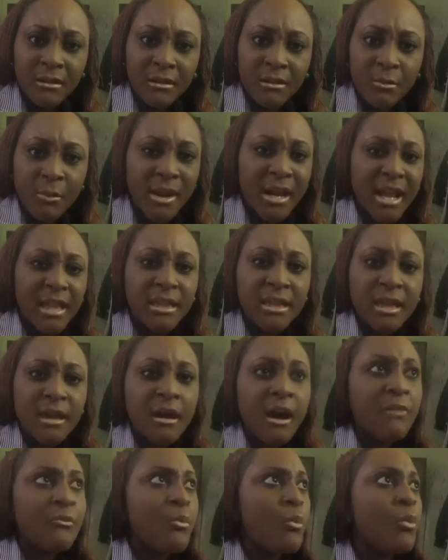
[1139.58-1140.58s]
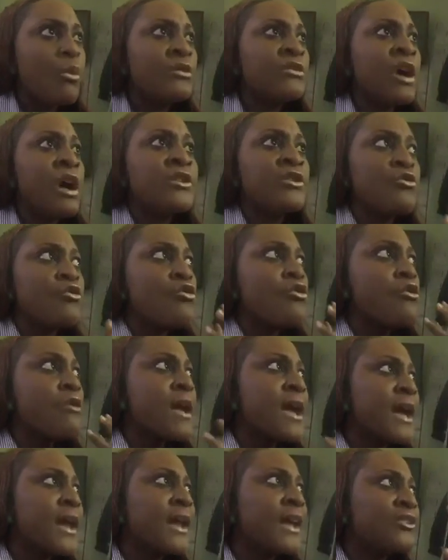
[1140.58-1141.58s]
When I think of the
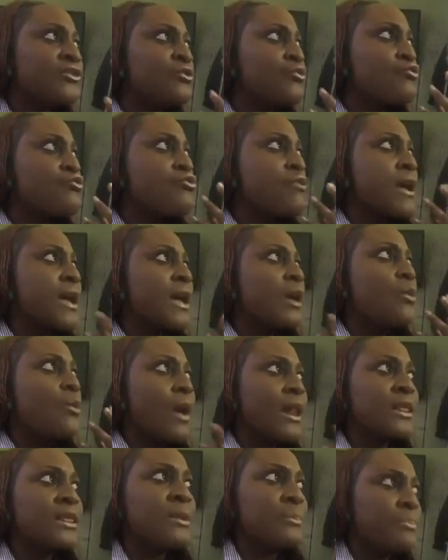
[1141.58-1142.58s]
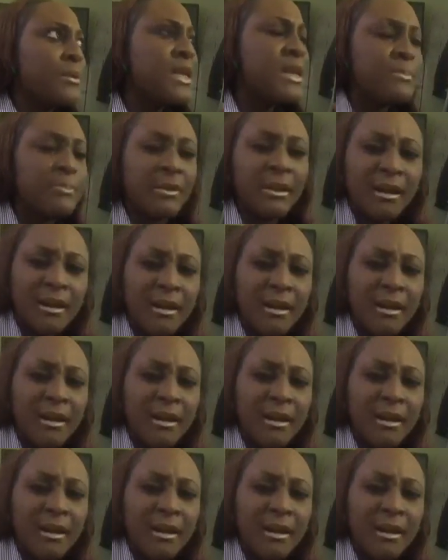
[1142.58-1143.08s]
real and real wealthy people,